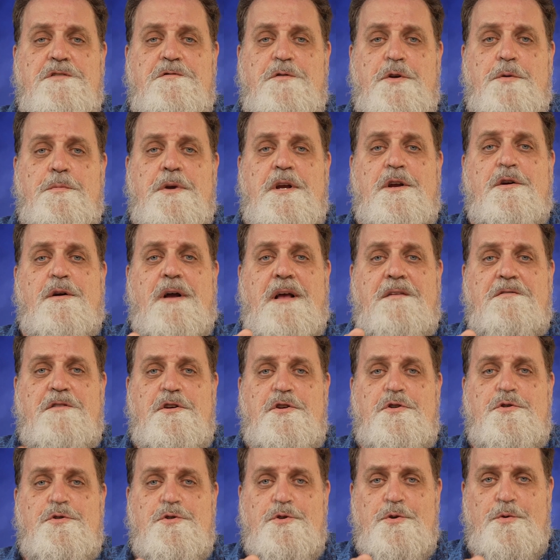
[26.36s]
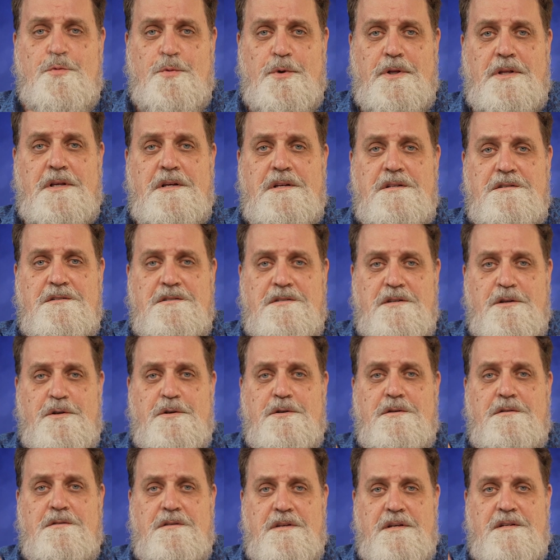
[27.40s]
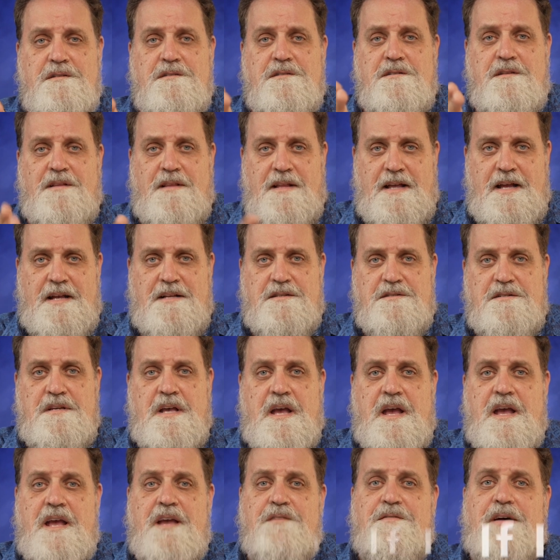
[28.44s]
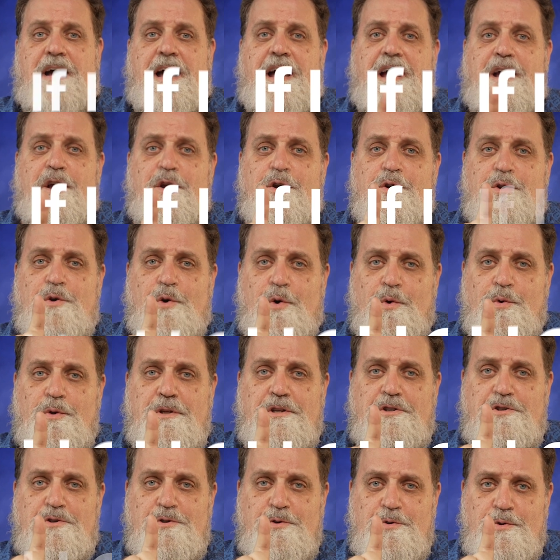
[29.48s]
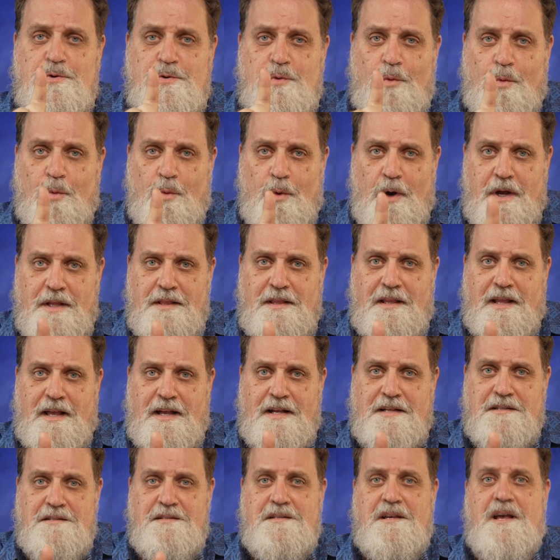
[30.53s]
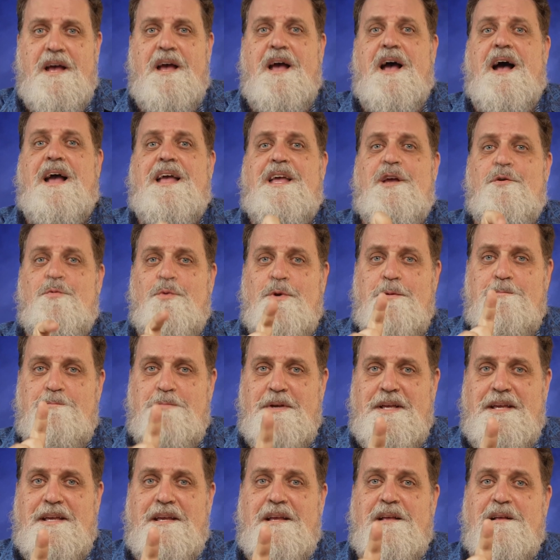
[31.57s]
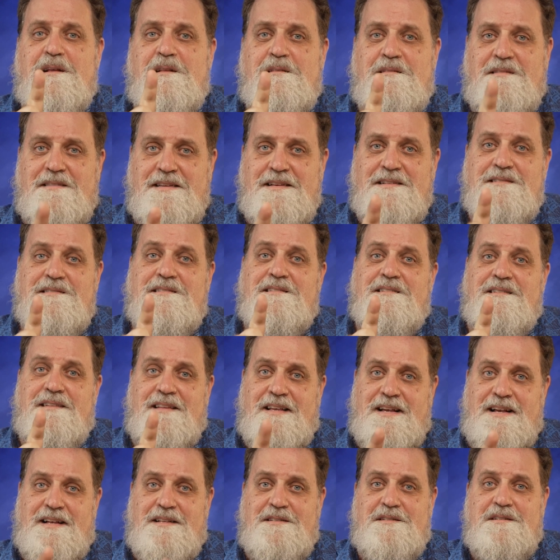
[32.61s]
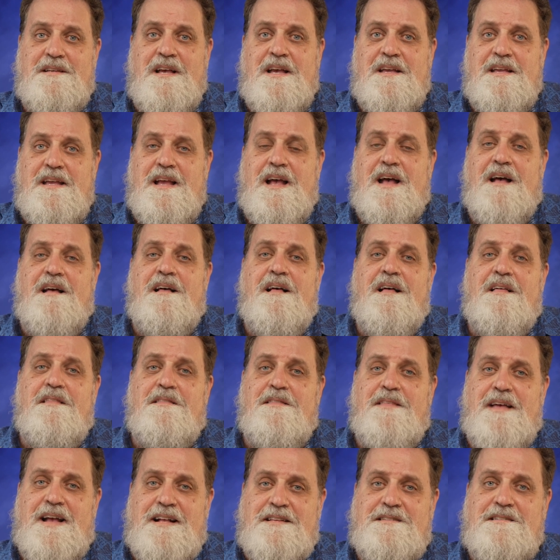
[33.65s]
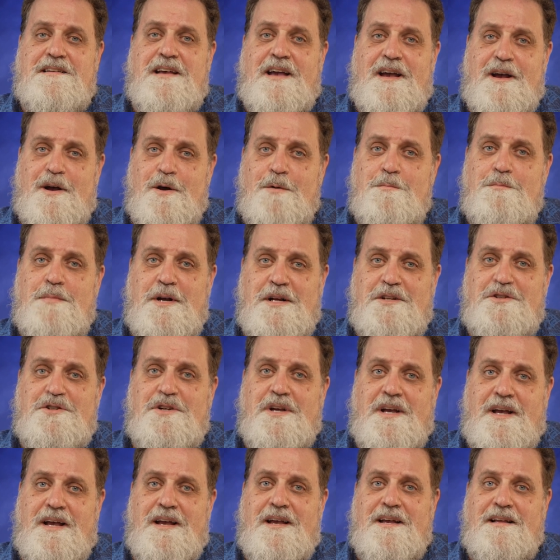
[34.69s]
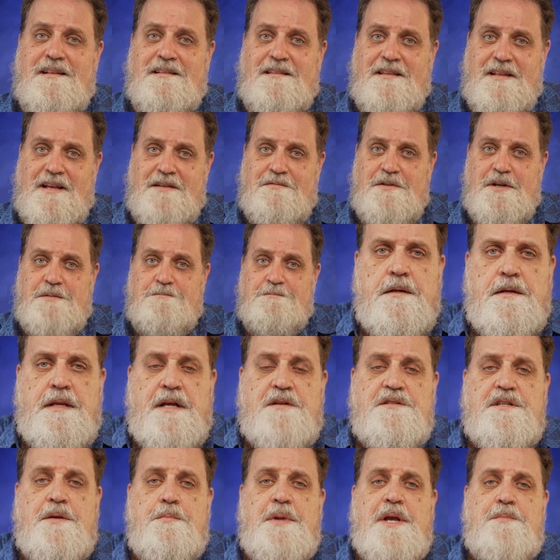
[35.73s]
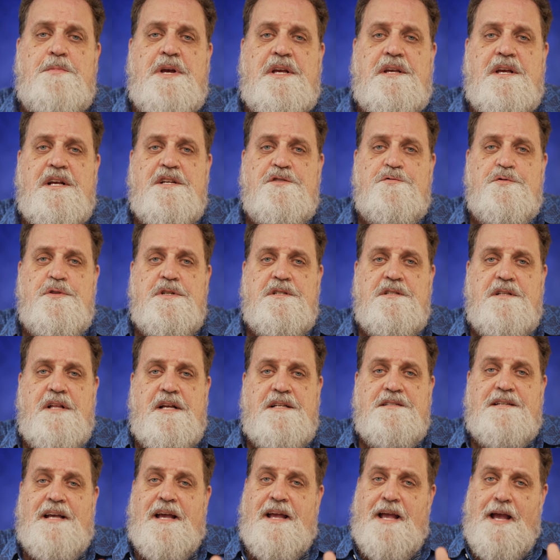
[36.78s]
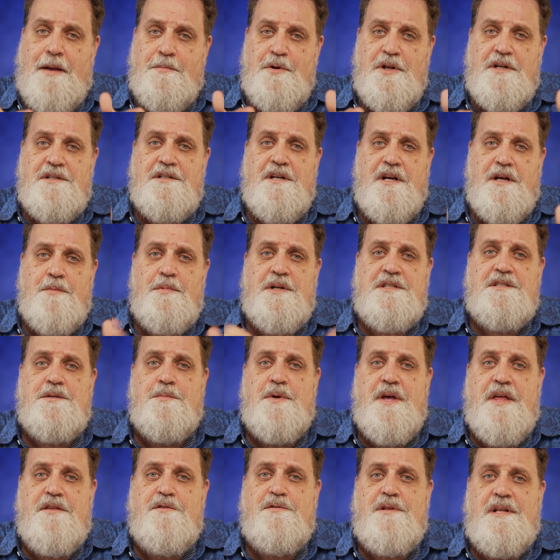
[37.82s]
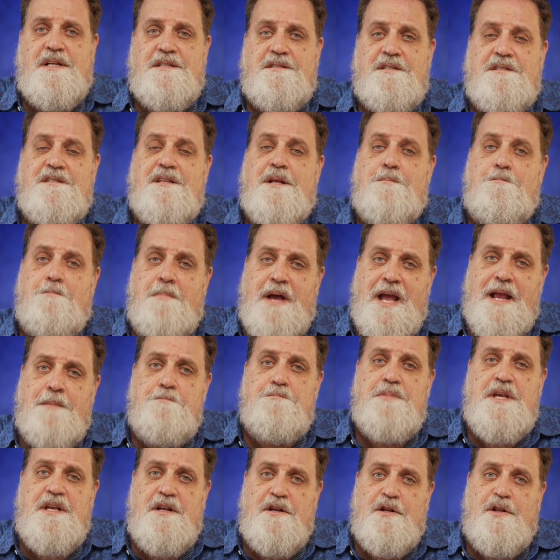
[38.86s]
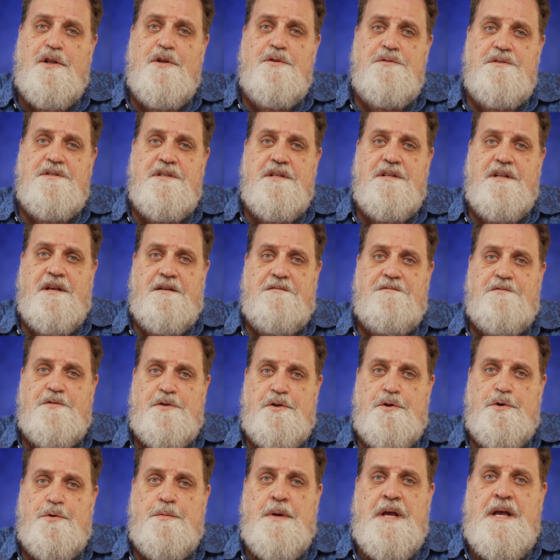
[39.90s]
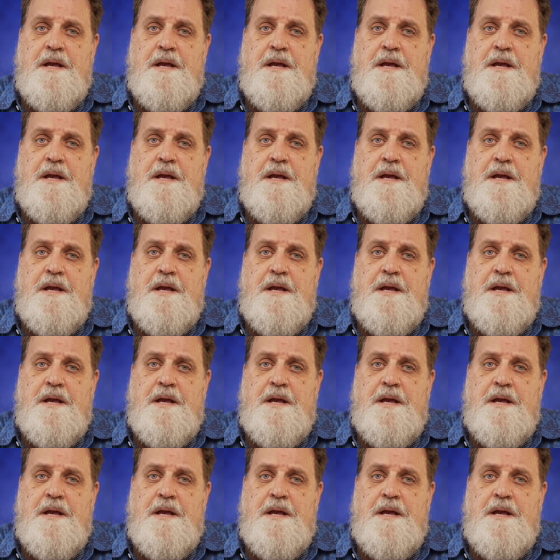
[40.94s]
filmmaker, I think you should really consider this lens. If I could only choose one lens, it would be this lens. Yeah, that's how much I love it. Now, as I make my case for this lens, I am going to talk about some other lenses that might be close enough for you,